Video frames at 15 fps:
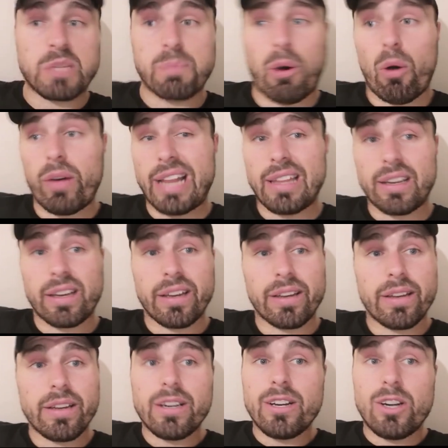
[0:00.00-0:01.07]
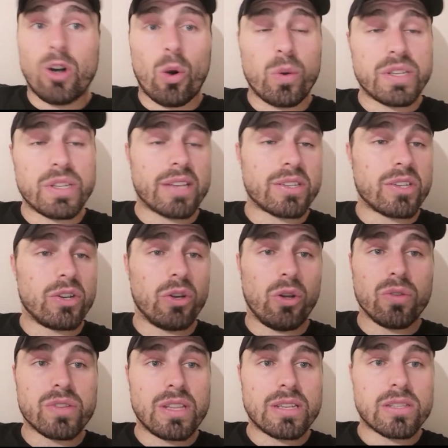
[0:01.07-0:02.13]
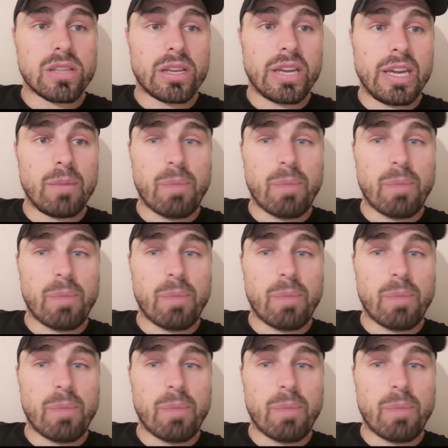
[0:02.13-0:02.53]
Paul Gallagher always gets goals in this league.